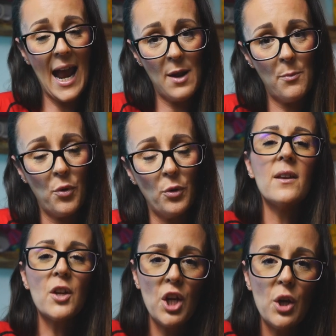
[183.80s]
April.
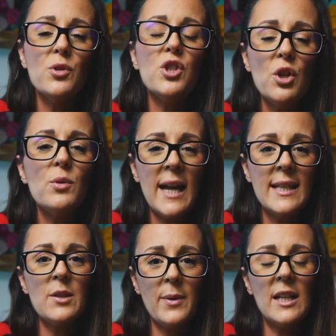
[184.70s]
The queues do
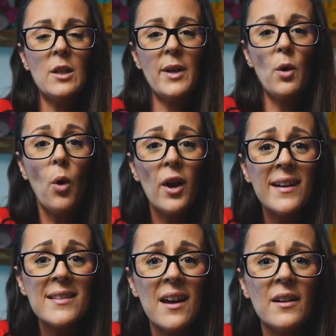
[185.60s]
tend to be a little bit
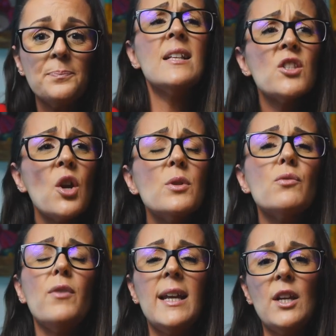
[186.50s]
quieter, and so is a
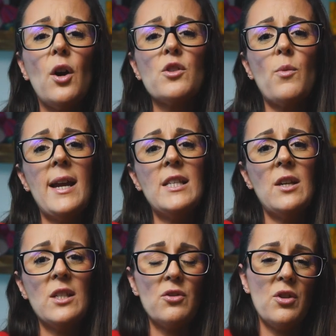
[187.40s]
really nice way
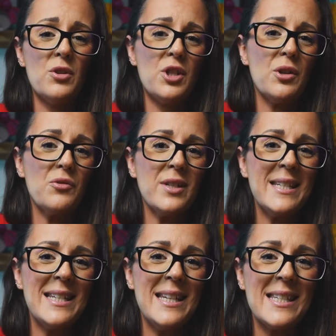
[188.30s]
to introduce children
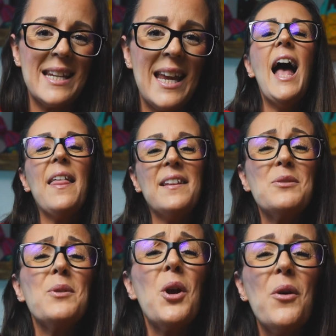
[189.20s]
to Disney and then
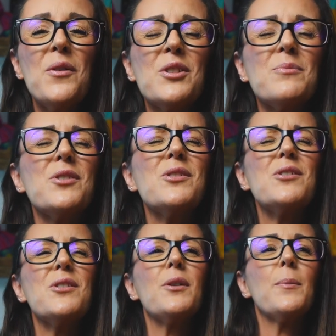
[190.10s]
to encourage them just
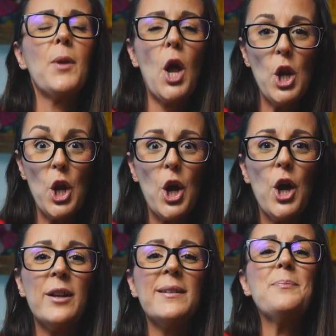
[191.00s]
to
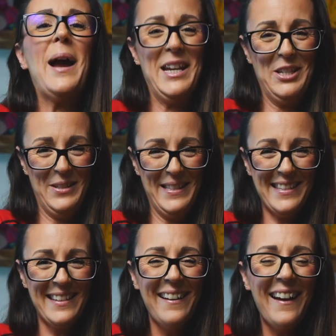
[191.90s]
learn
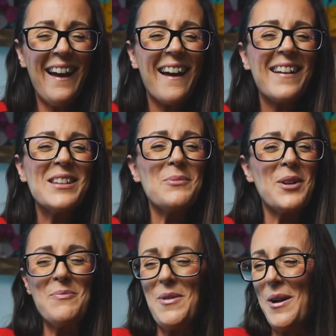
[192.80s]
patience. It's one
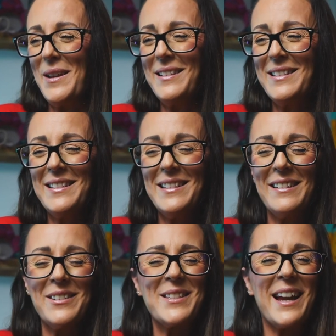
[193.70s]
of my
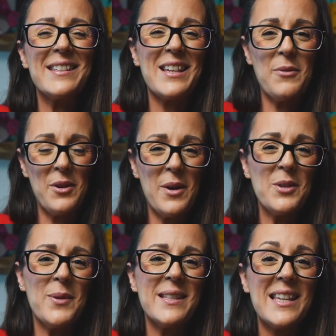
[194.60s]
little sayings that one of my
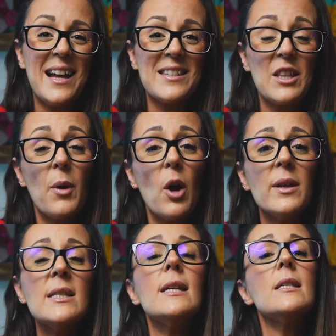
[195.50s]
twins has at the
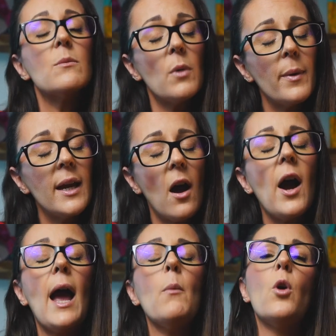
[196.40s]
moment is, "Mommy,
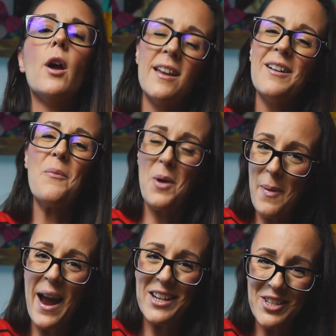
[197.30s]
I am working on my
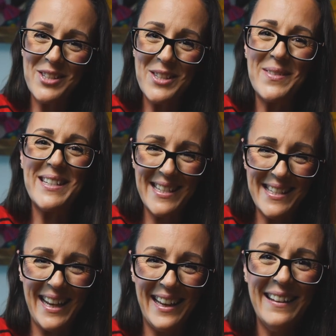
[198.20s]
patience for
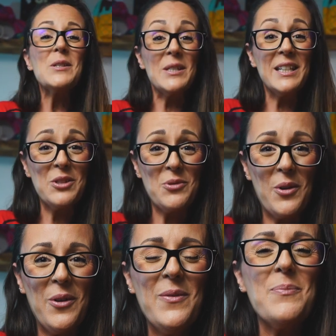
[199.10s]
Disney." She did
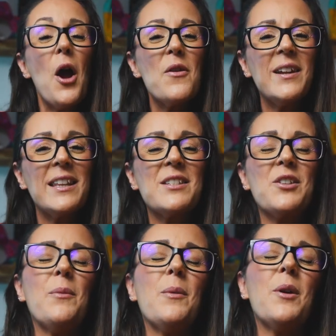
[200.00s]
struggle. Hopefully this
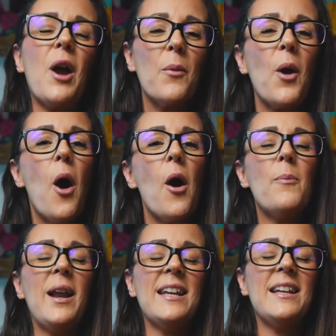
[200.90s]
time when we go, we are
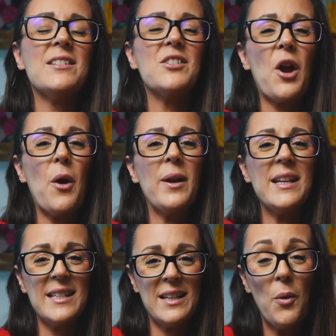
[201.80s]
planning to go when
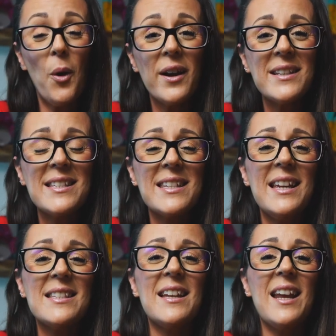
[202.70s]
it's in quieter
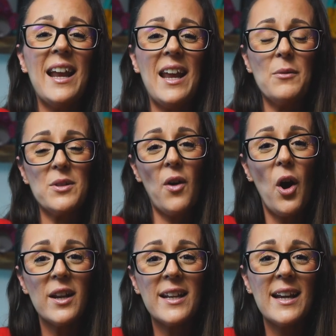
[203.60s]
season and out of
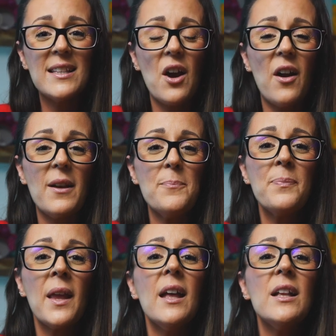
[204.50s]
holiday time,
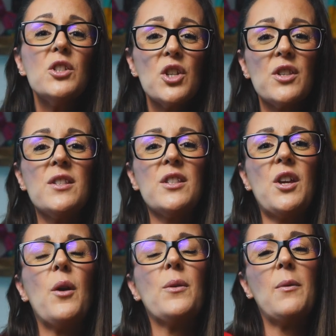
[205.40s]
just
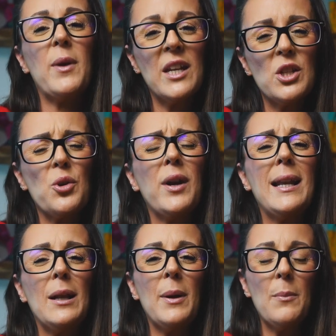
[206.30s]
so that we can enjoy it a
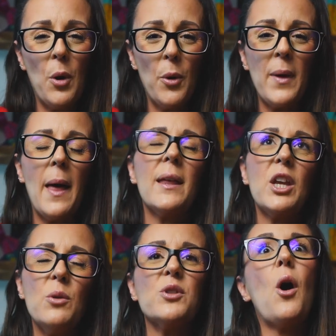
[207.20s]
little bit more and the
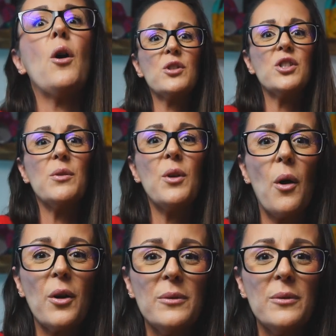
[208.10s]
queues aren't too long.